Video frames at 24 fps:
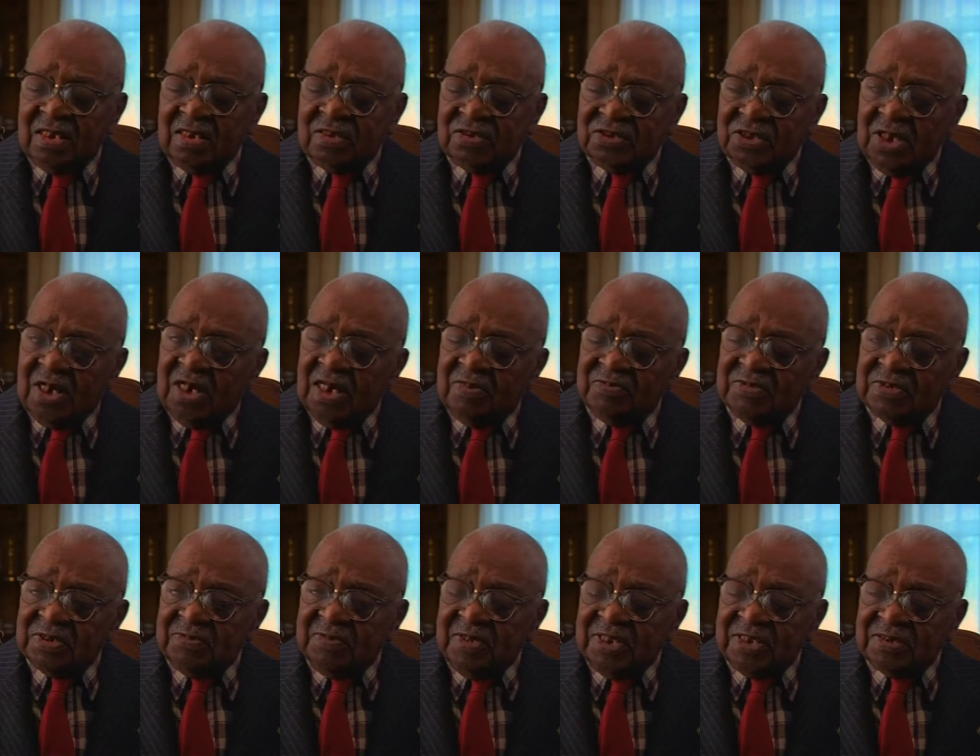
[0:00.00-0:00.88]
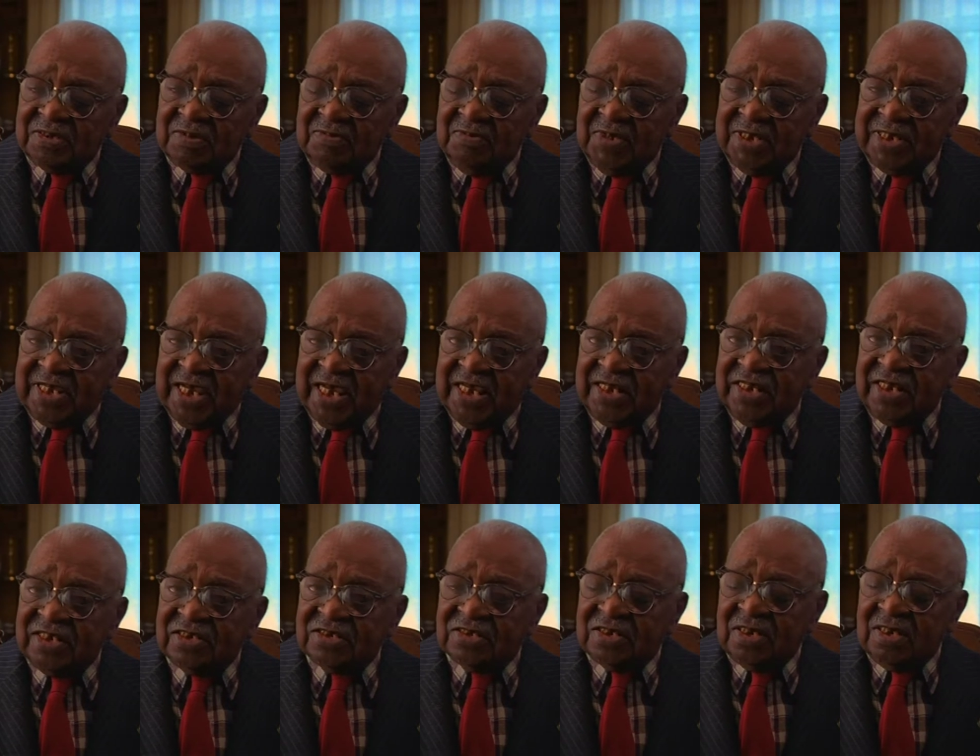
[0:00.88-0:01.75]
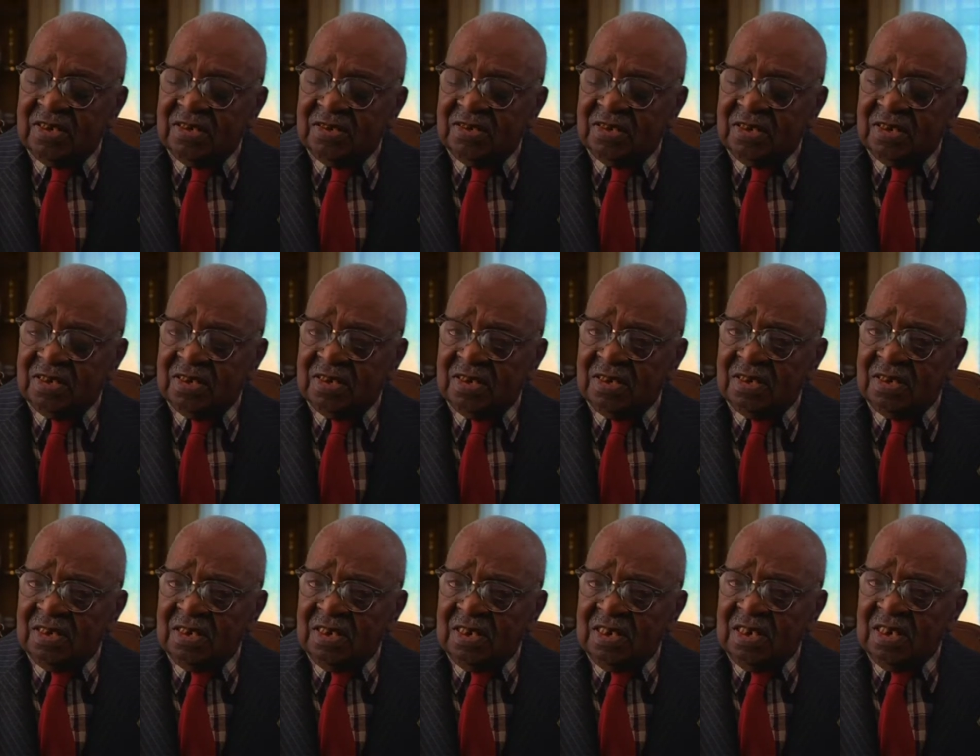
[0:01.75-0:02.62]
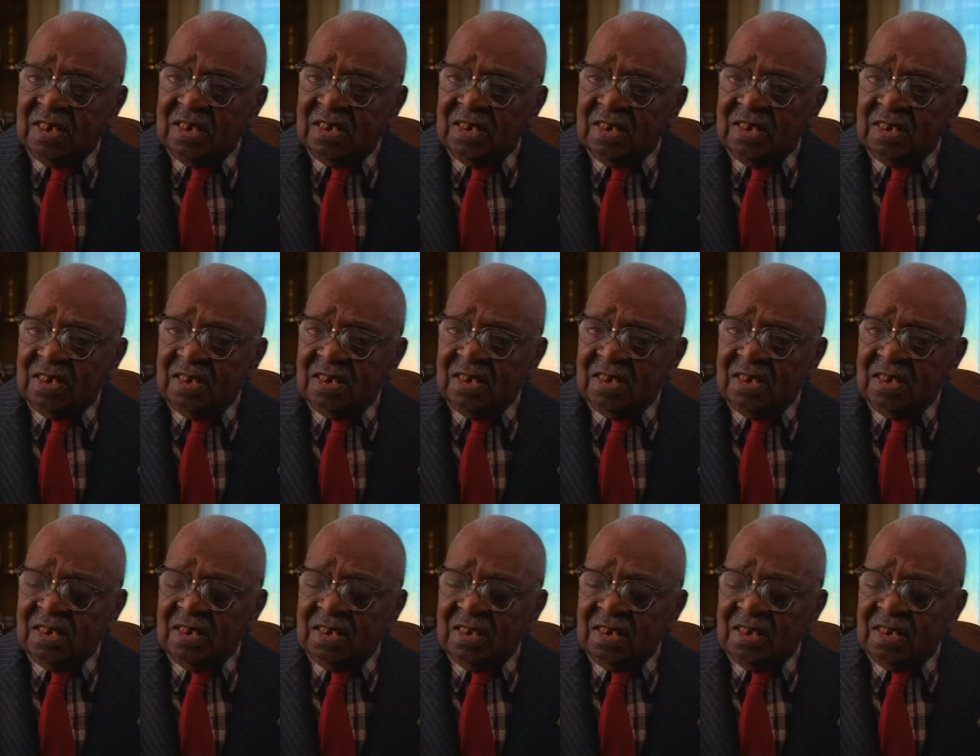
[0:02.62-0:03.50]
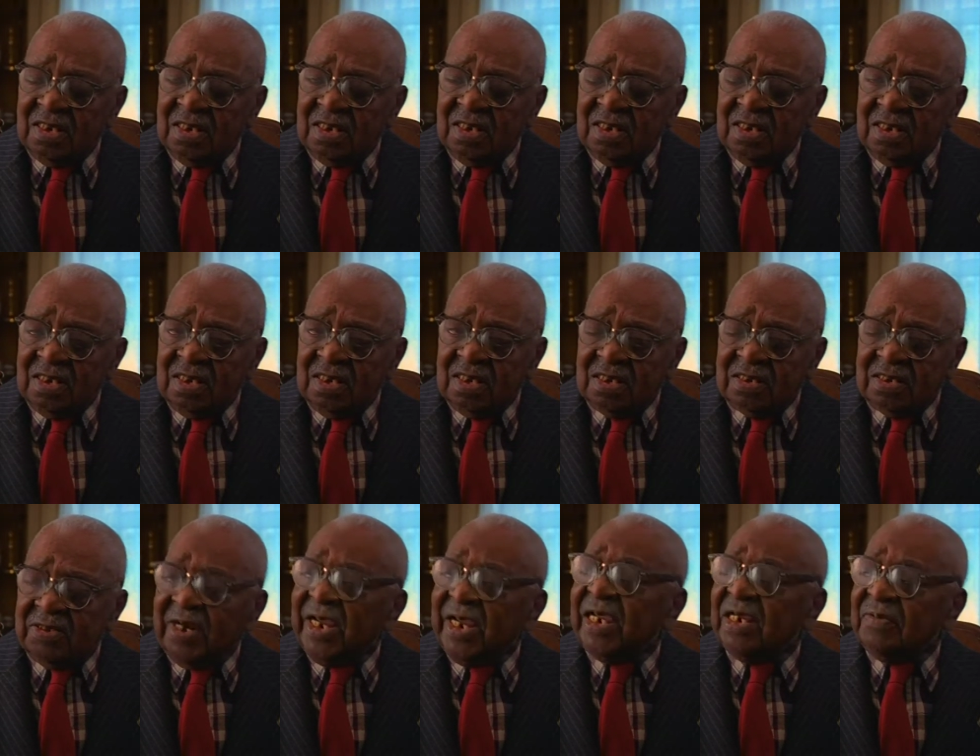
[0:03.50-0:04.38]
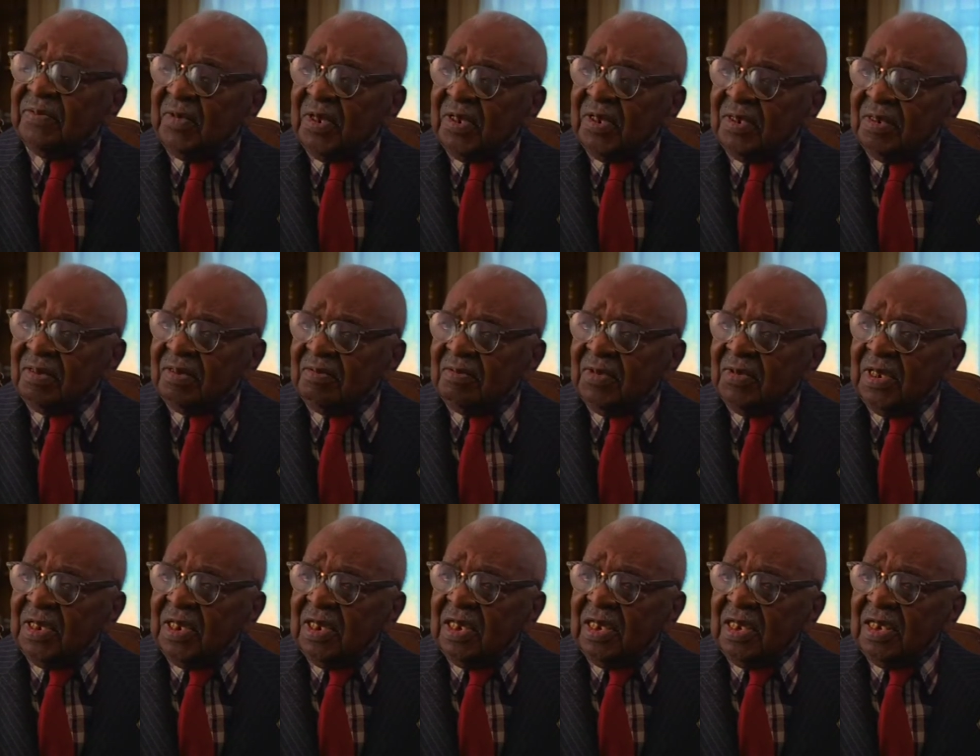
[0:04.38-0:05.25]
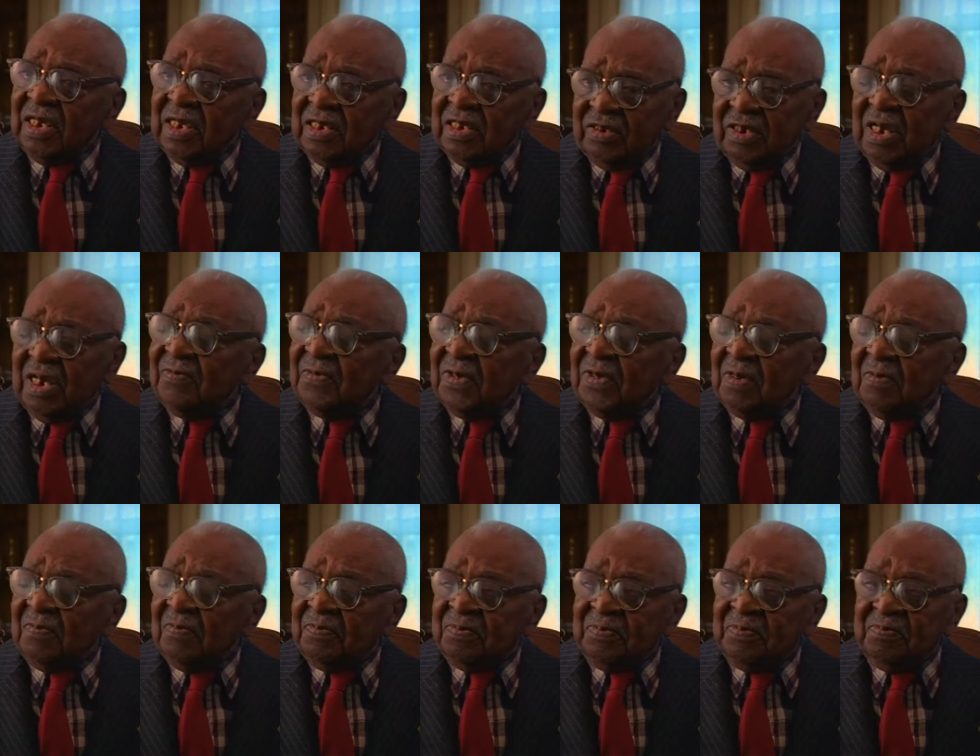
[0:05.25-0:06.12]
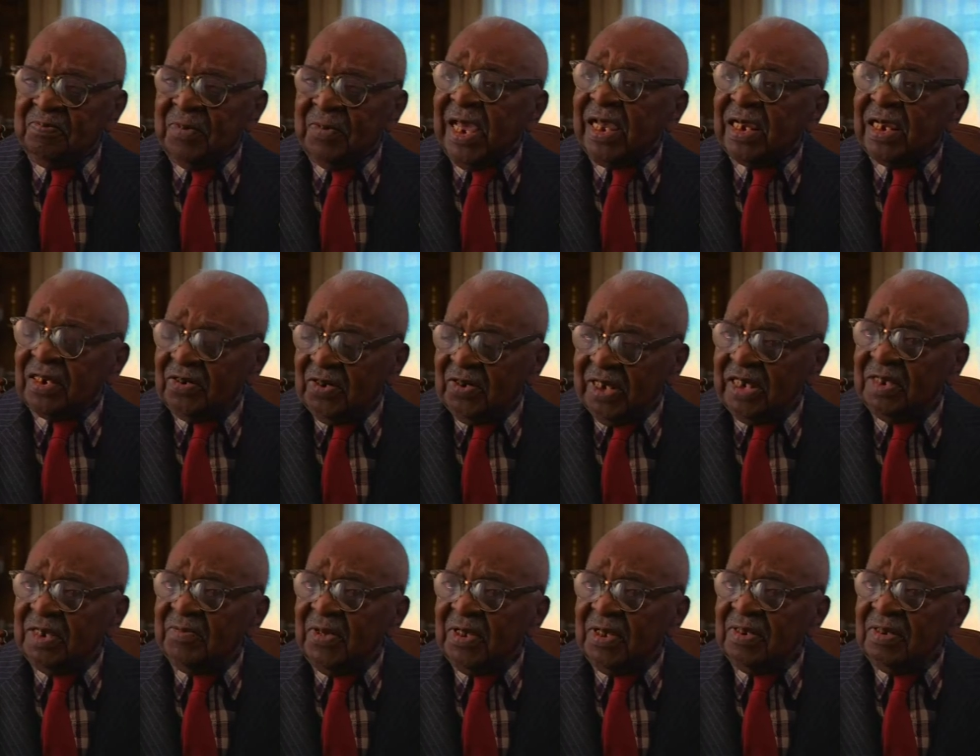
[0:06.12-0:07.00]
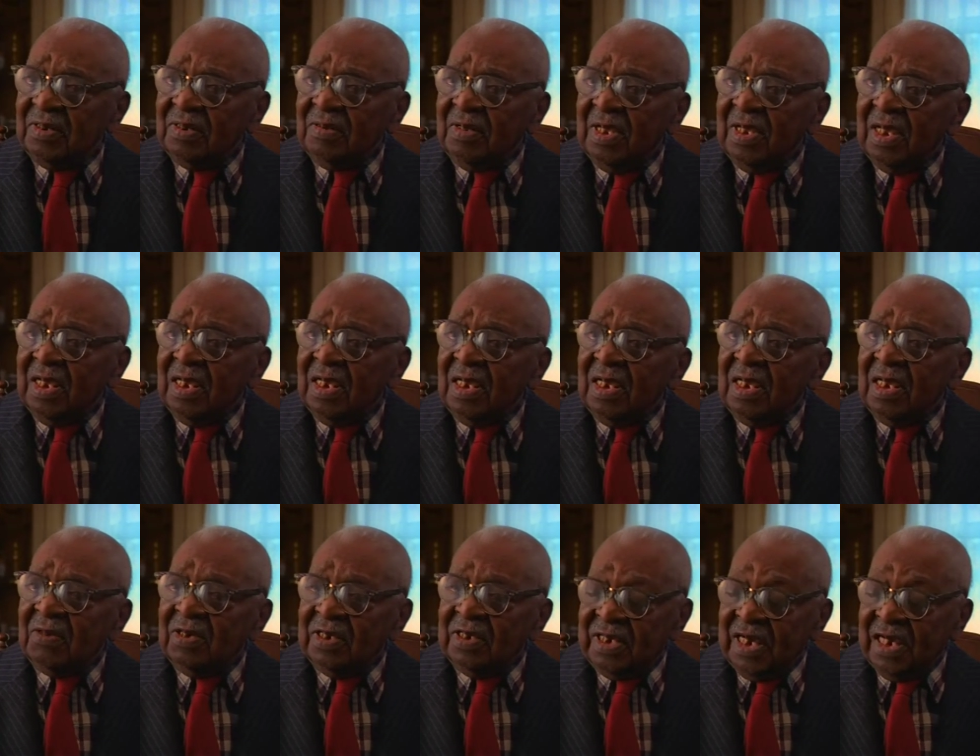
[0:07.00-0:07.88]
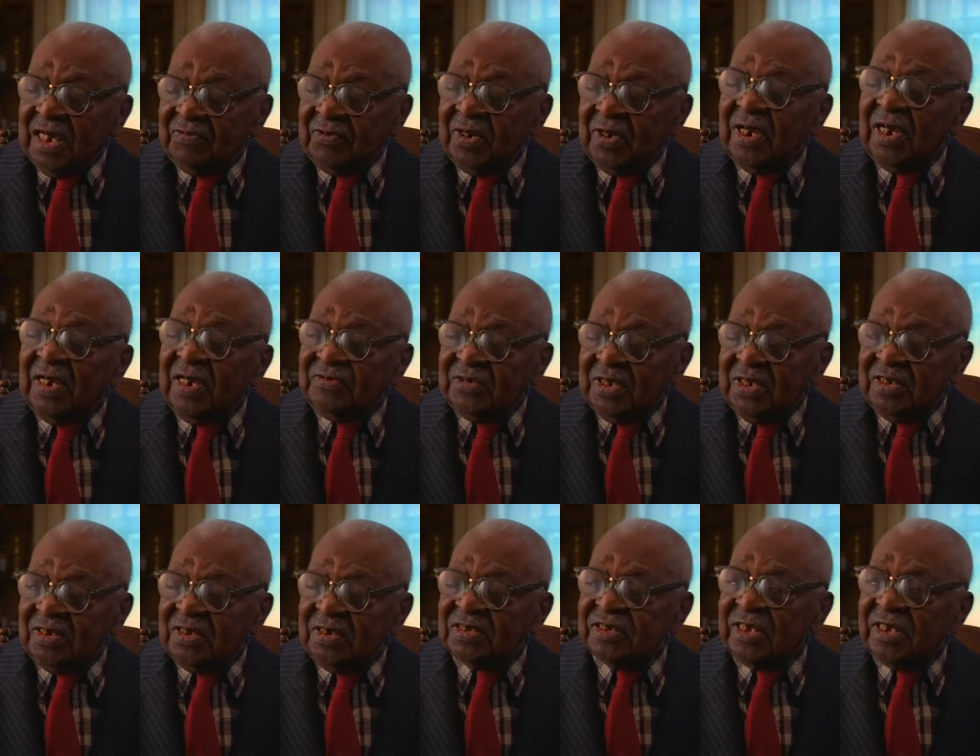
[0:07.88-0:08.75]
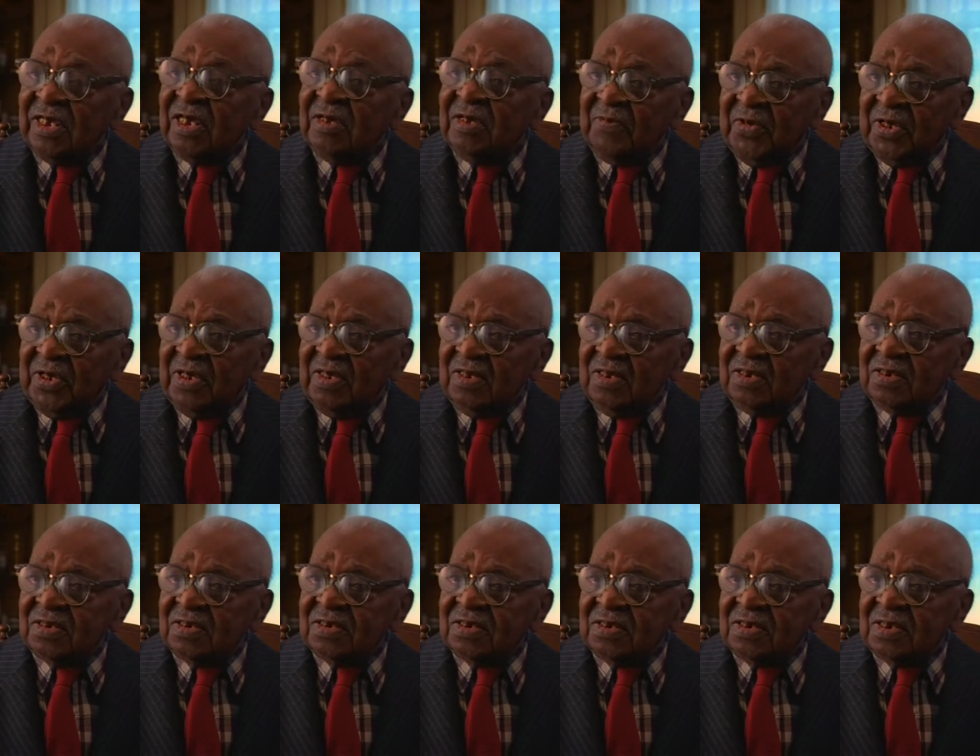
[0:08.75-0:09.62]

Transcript: jobs, mechanics and uh, uh crane men. There's a number of black crane men when I arrived in the steel mills.